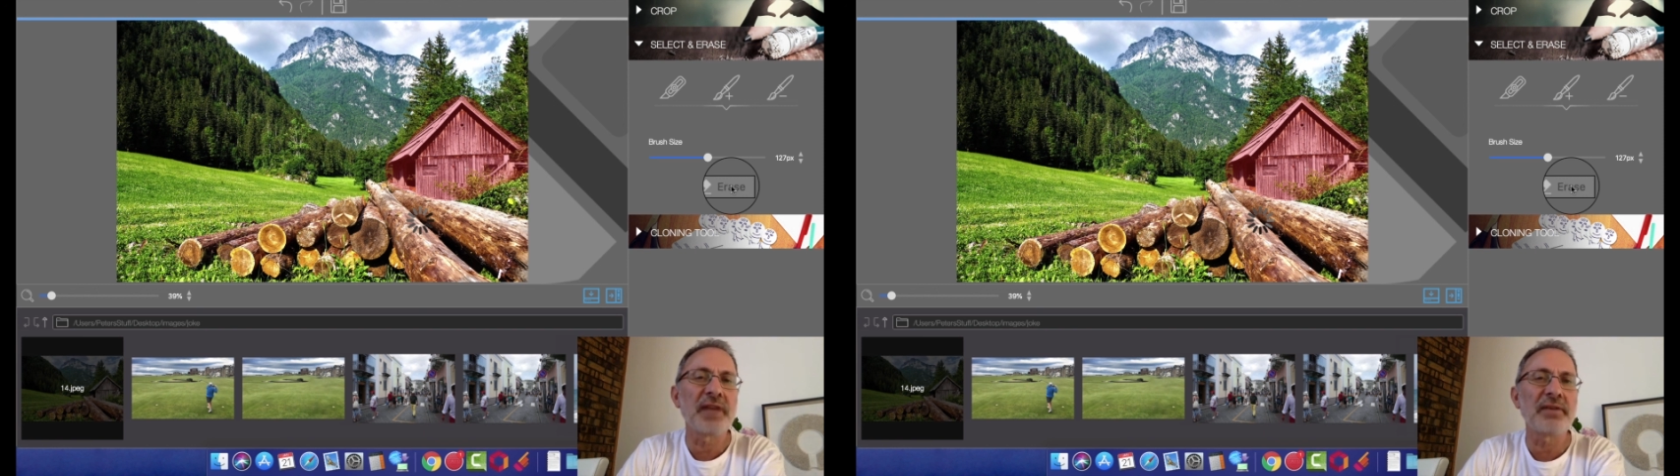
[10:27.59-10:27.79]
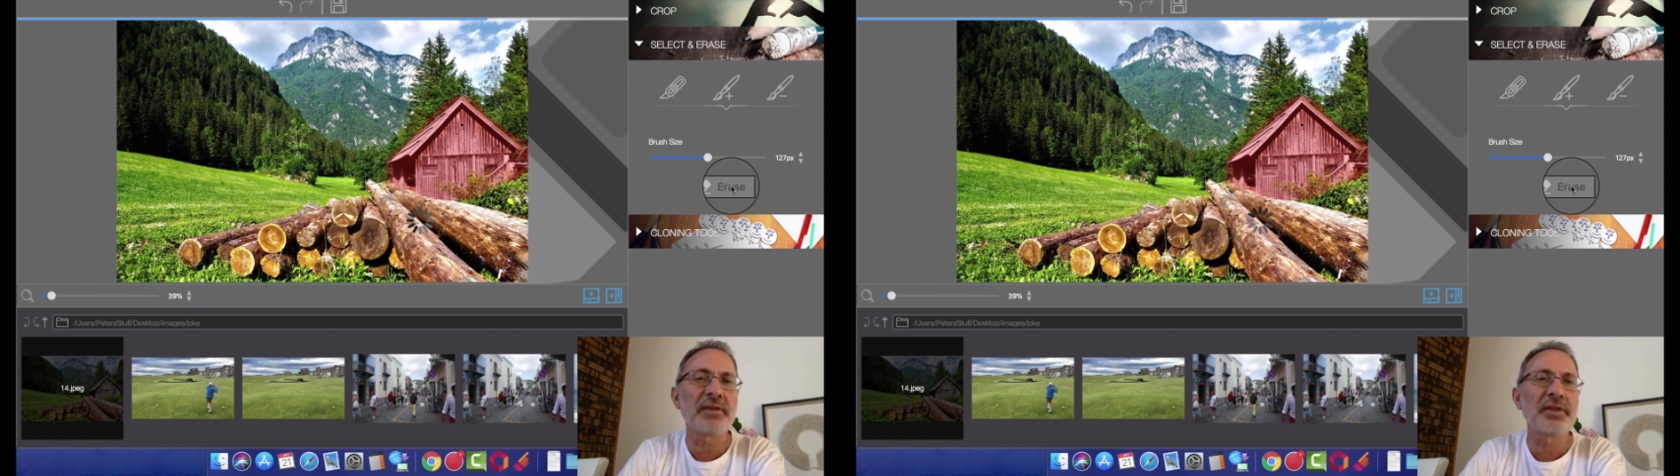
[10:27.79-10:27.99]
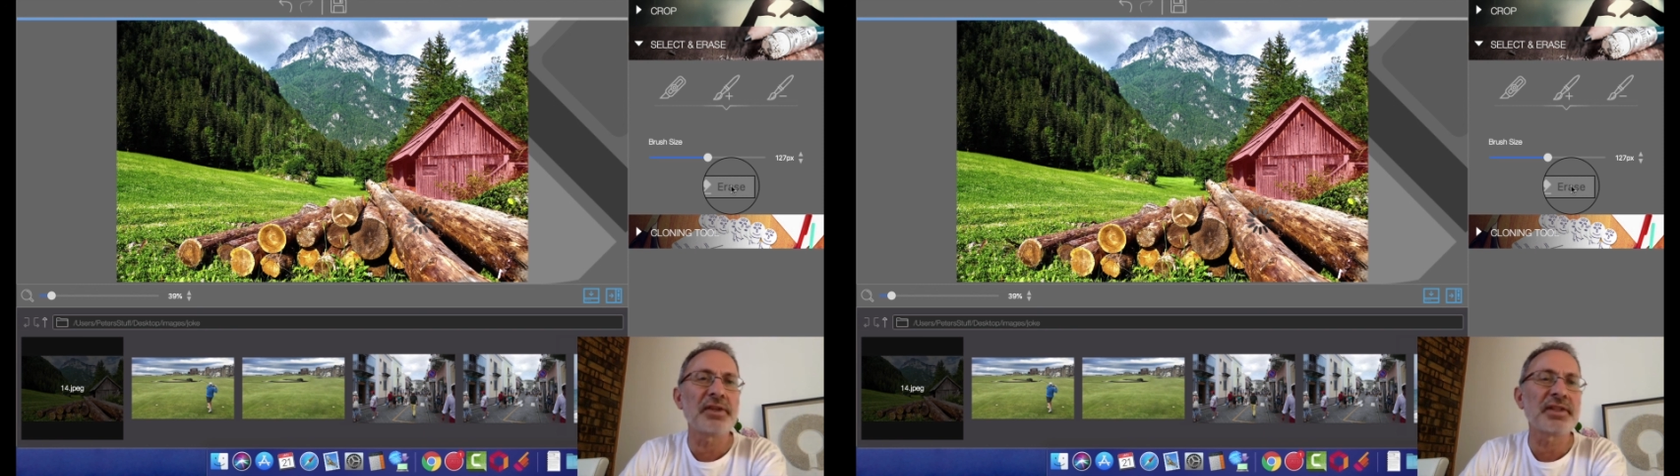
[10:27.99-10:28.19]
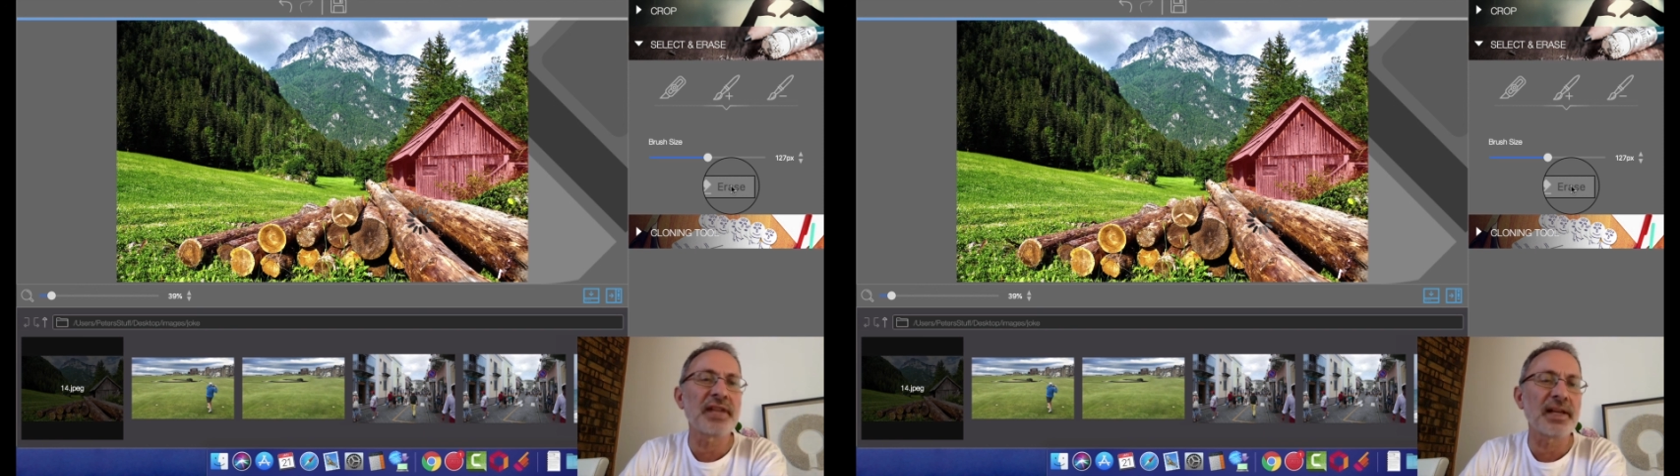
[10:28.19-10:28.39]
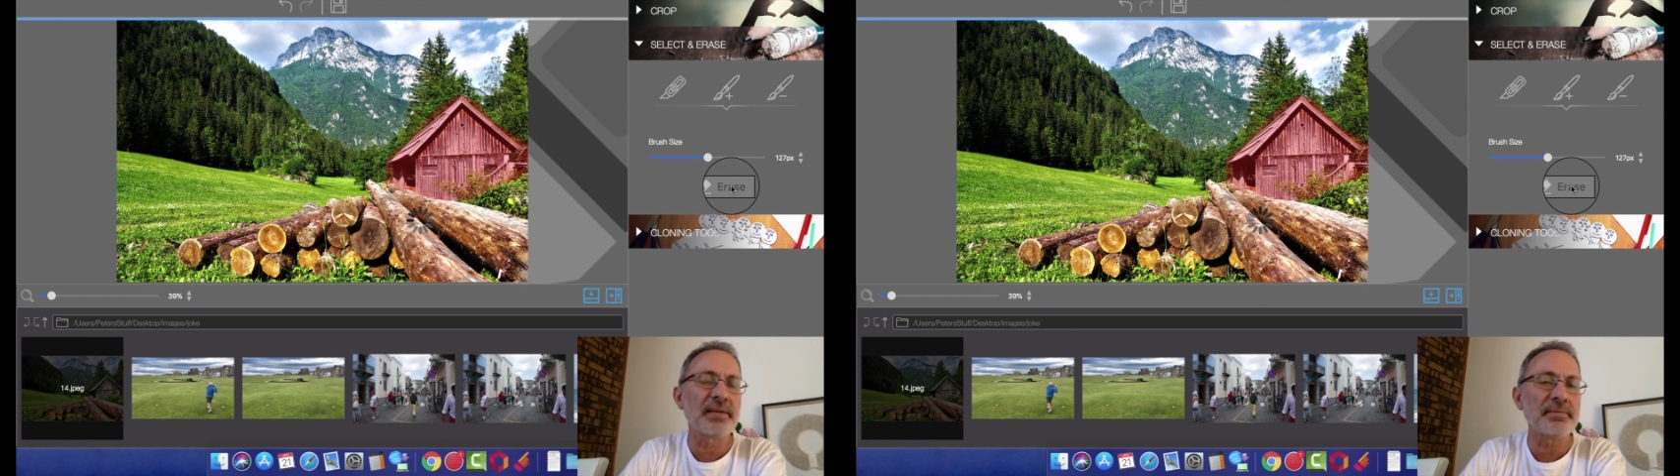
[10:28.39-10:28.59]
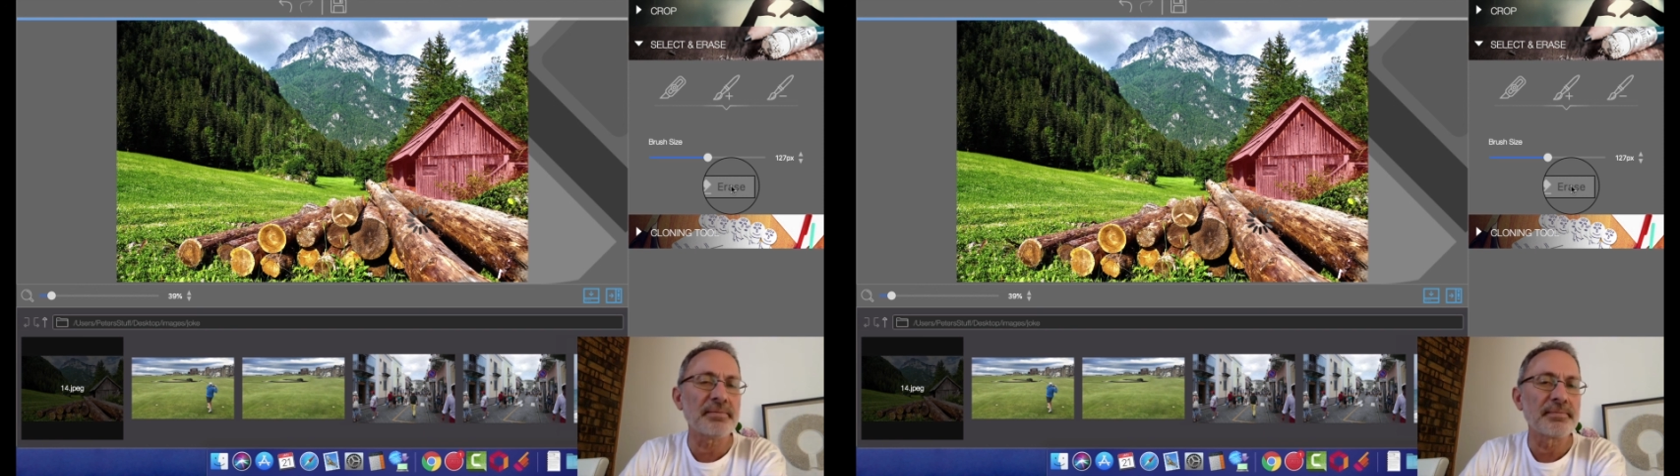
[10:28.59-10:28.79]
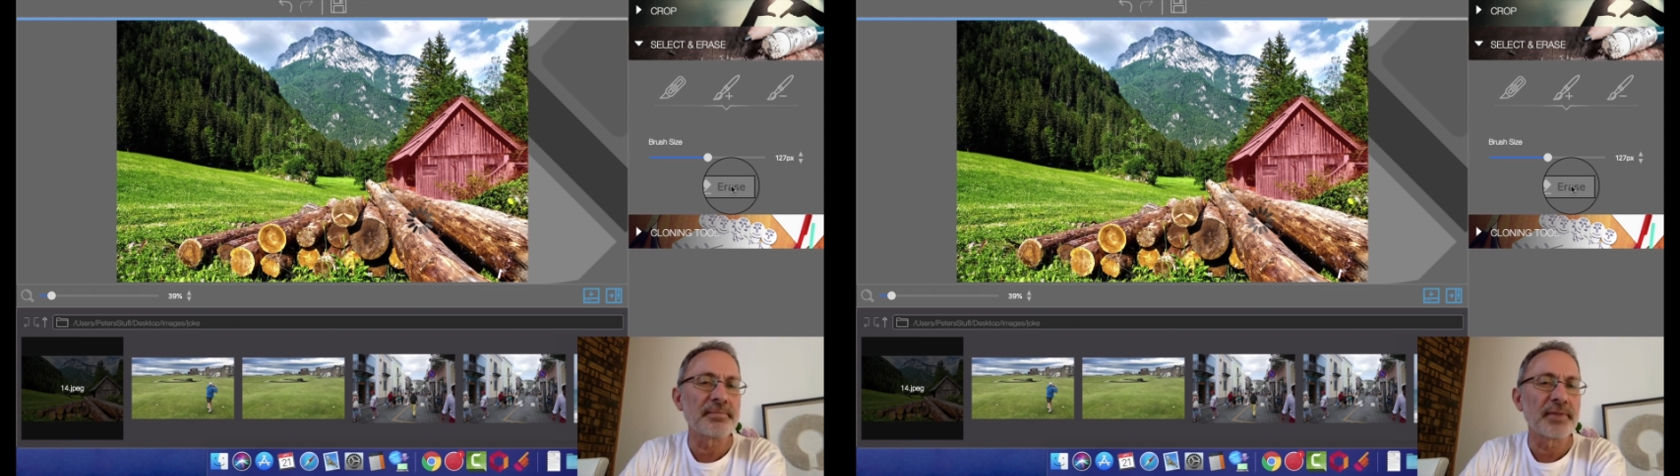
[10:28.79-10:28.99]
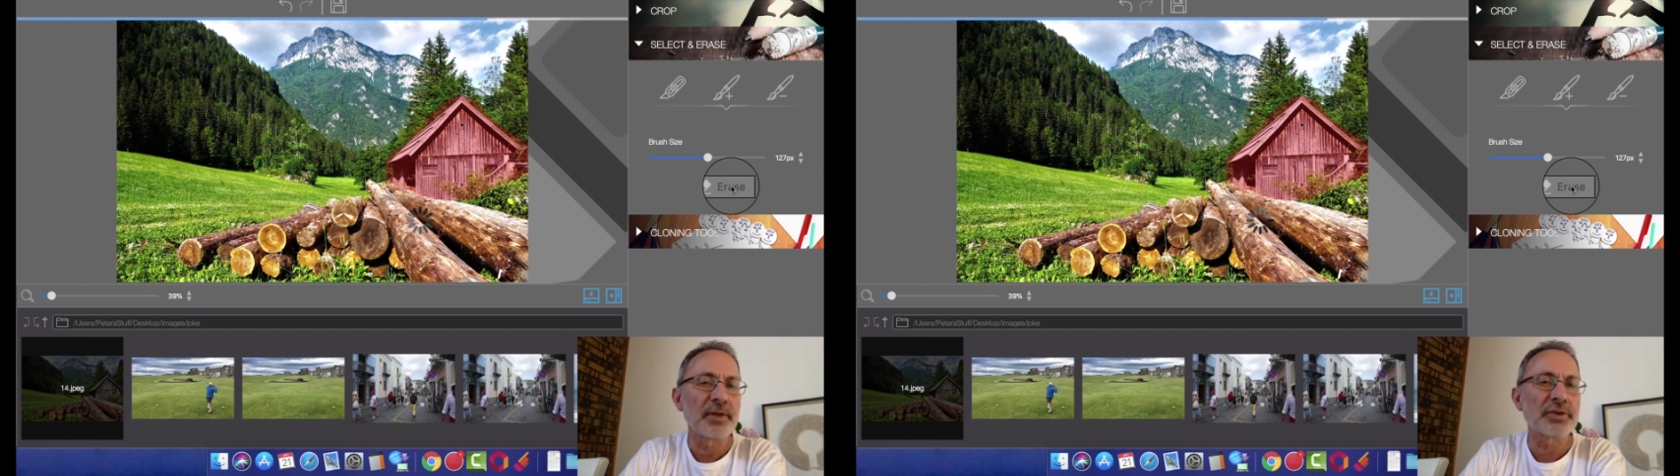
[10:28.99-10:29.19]
After this, um,
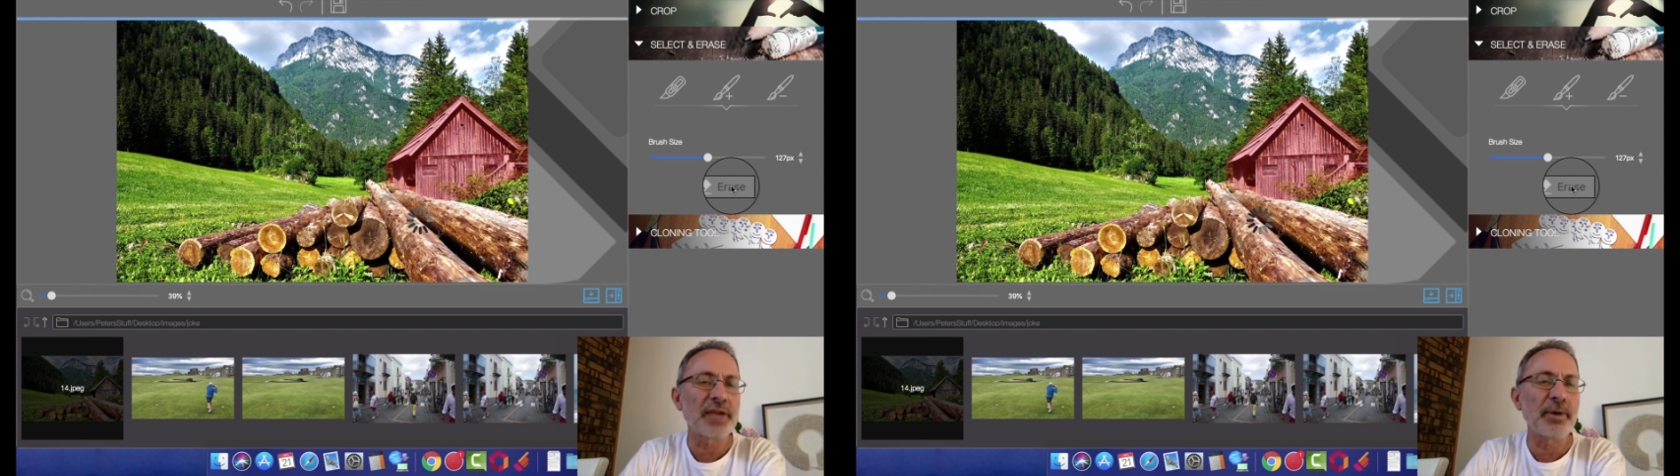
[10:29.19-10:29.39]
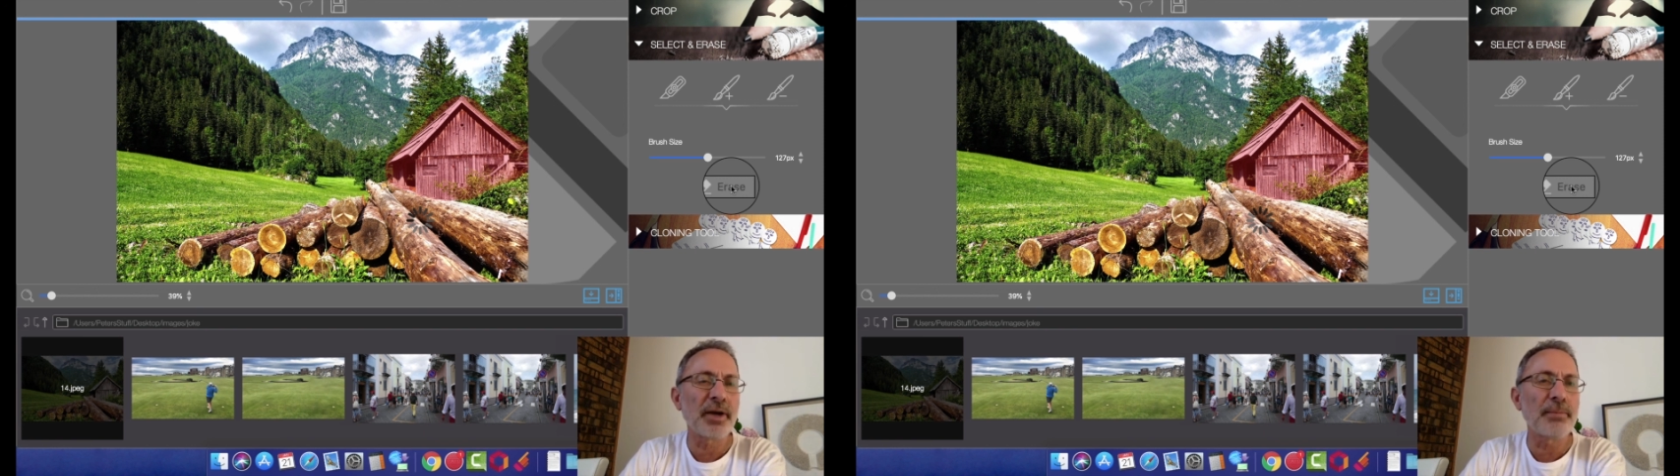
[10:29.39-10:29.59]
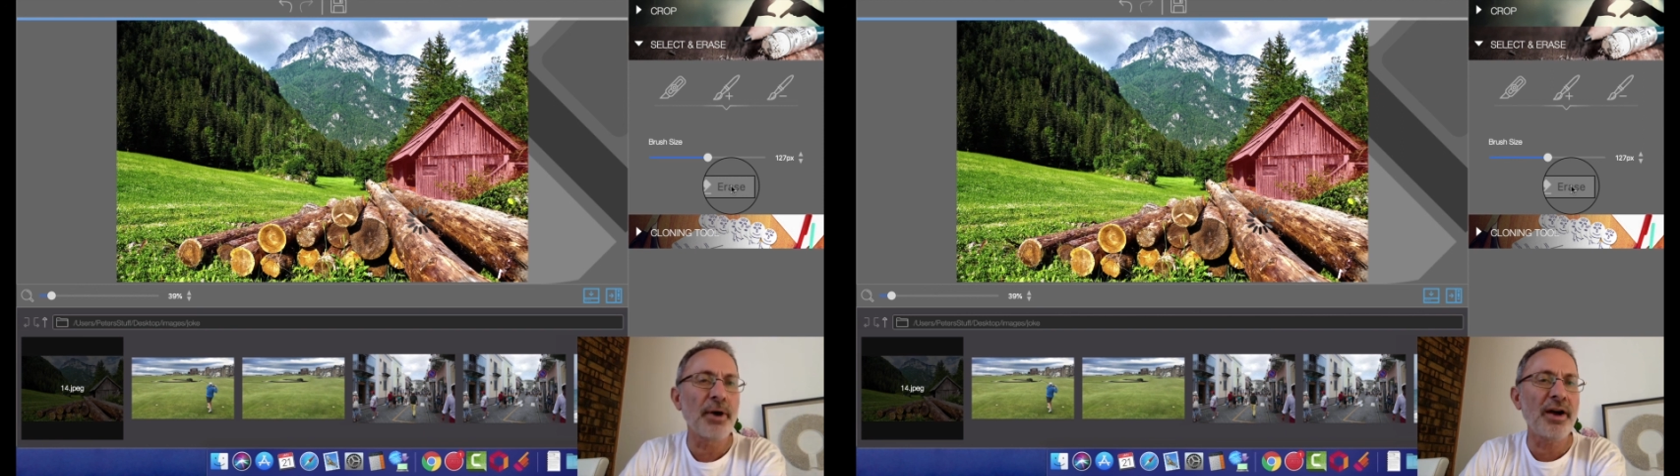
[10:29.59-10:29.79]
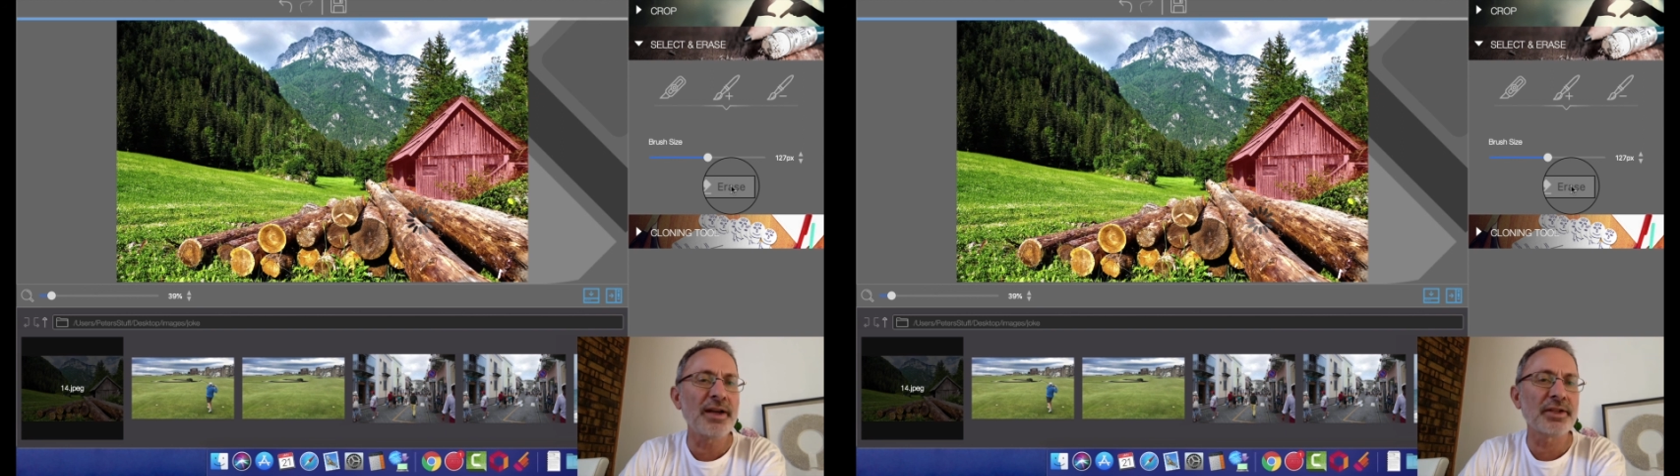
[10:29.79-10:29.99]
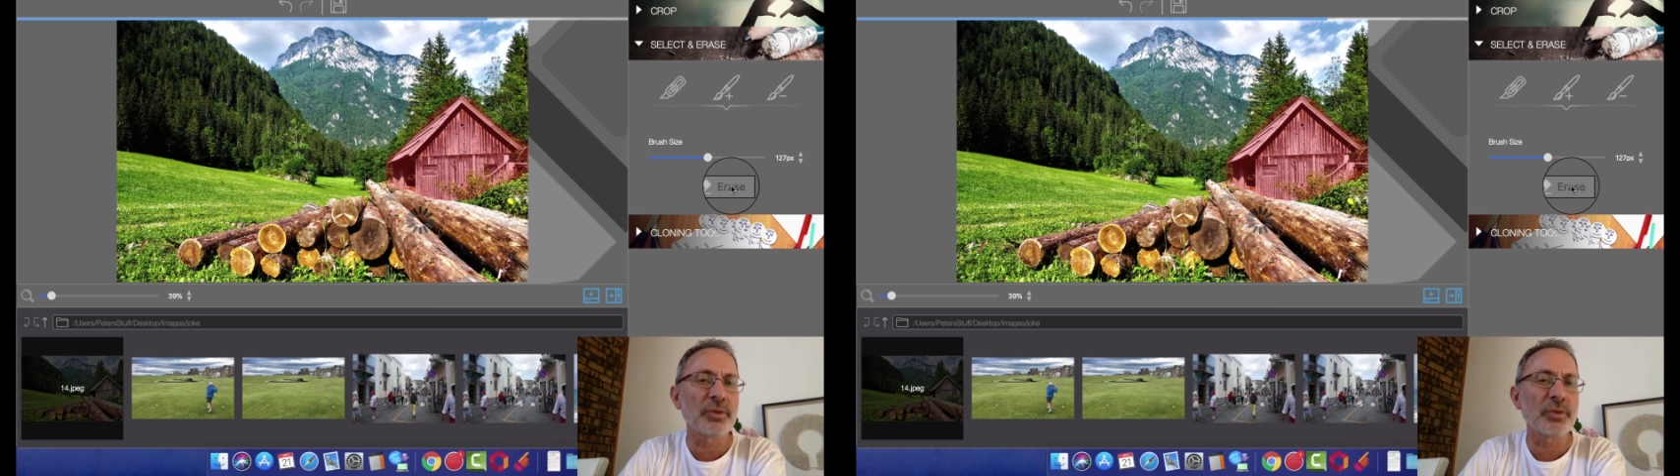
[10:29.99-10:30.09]
I'll say my goodbyes.